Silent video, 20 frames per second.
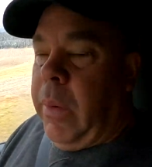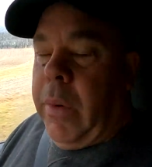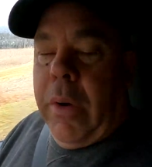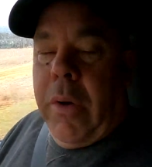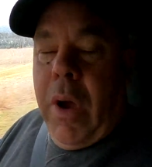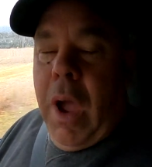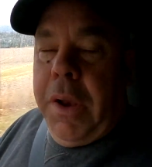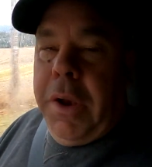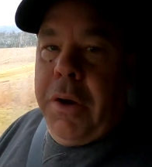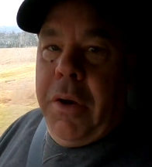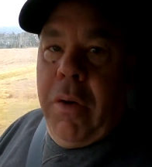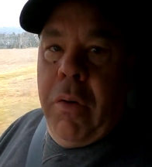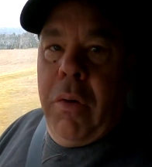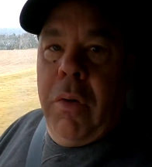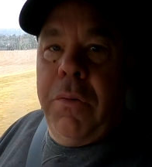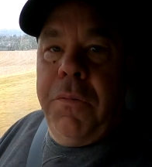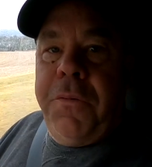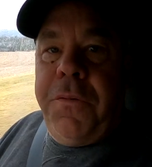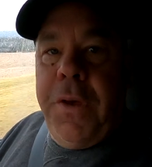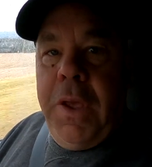we were grinding our
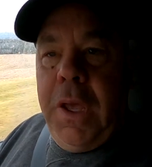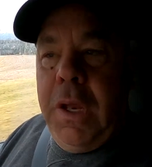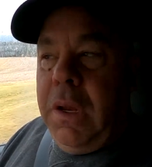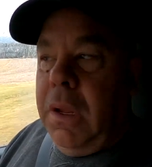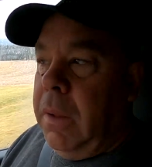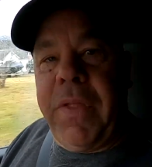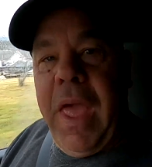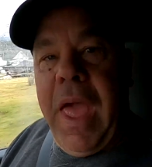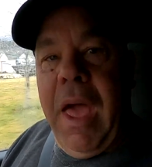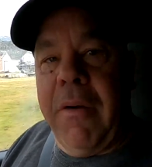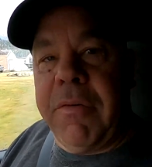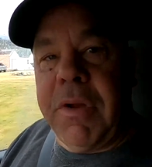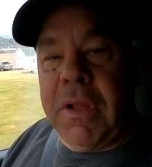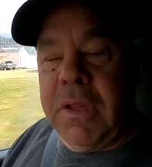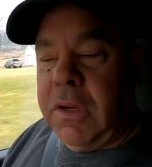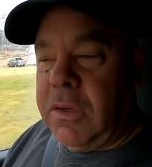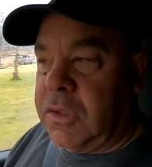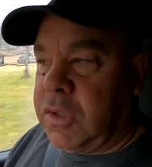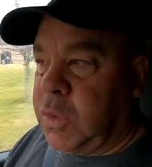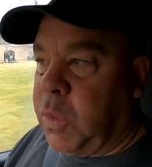own feed, but they have it a
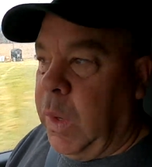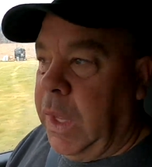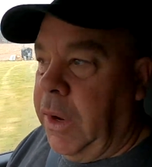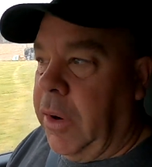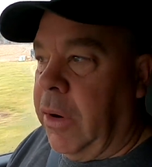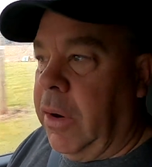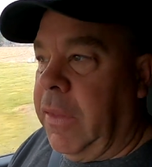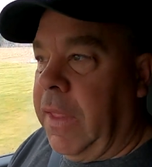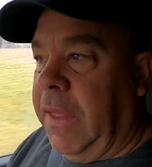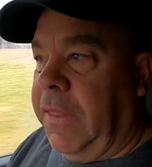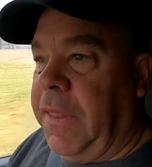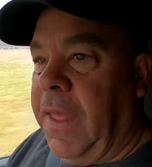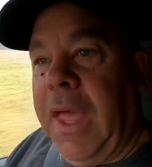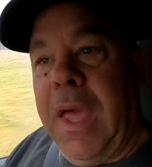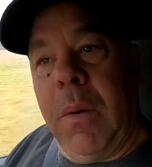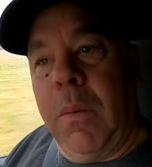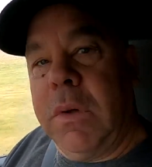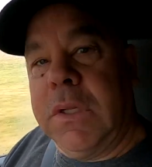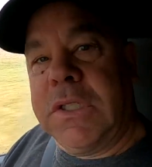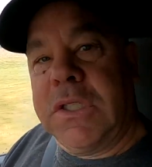little sweeter. They
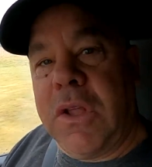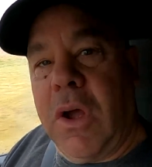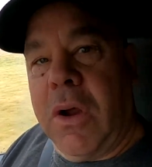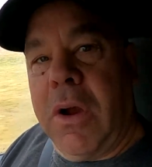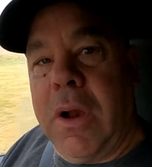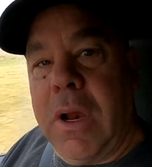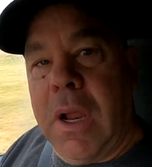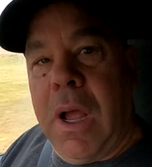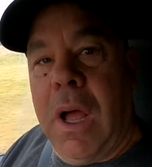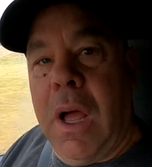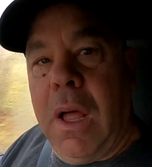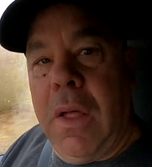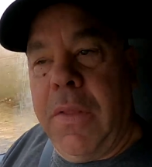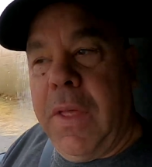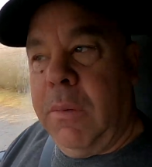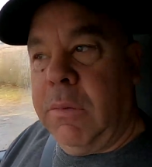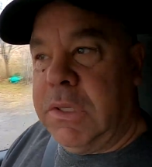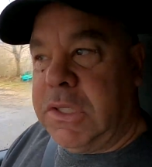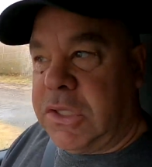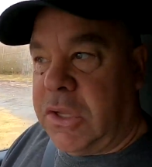think it would start,
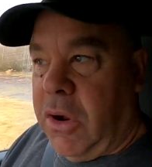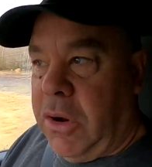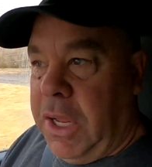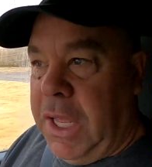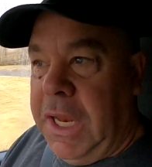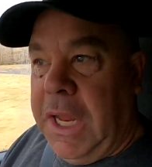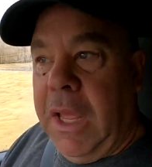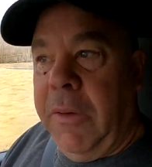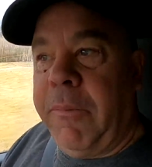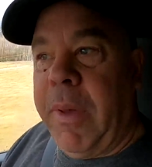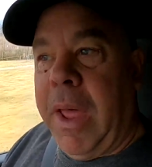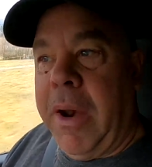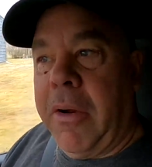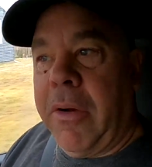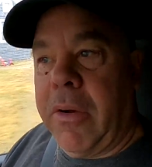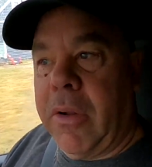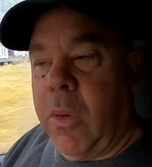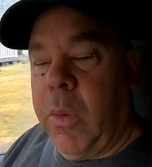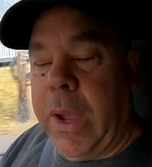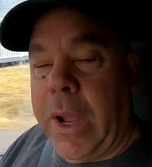they would start eating
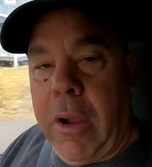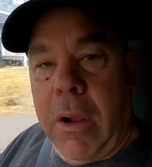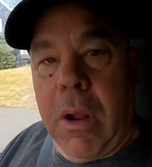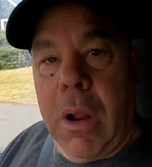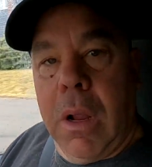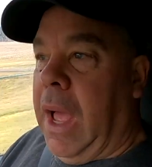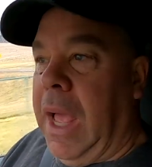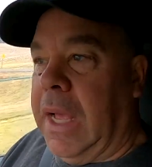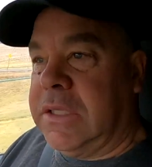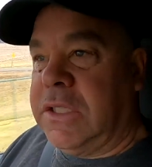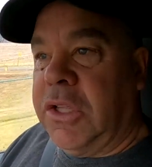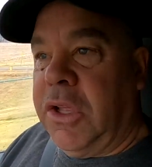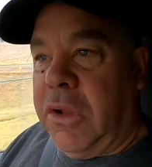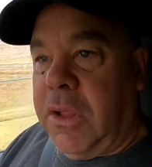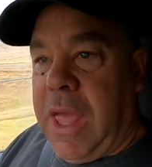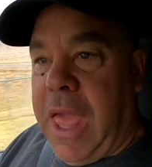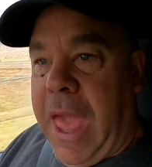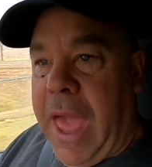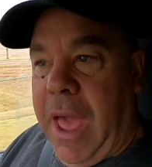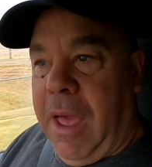better, quicker. As
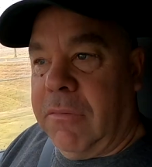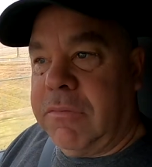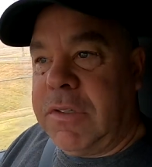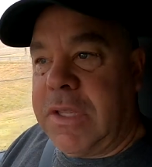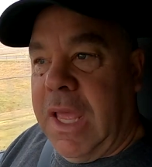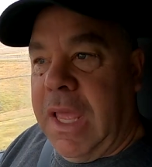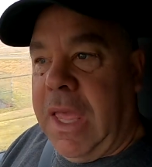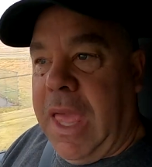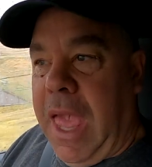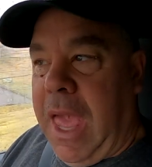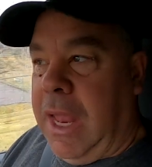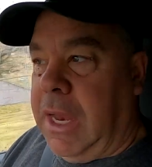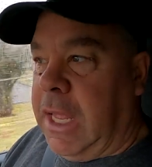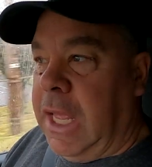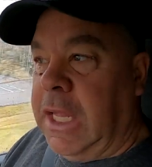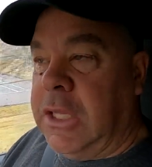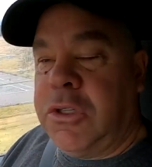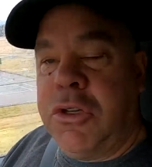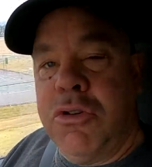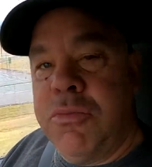little calves, they can't
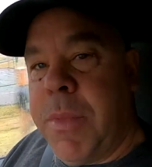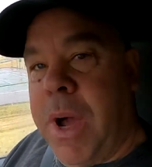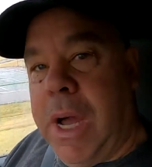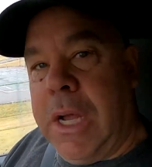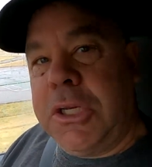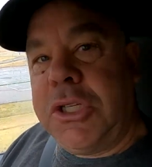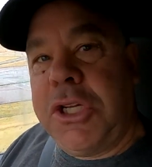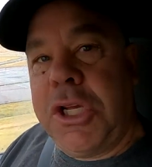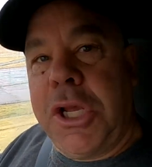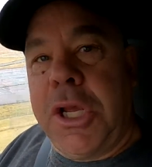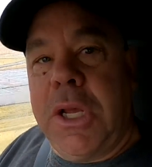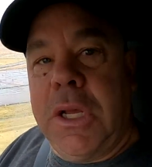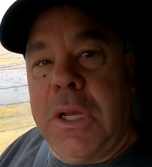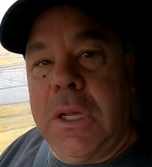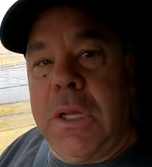eat too much.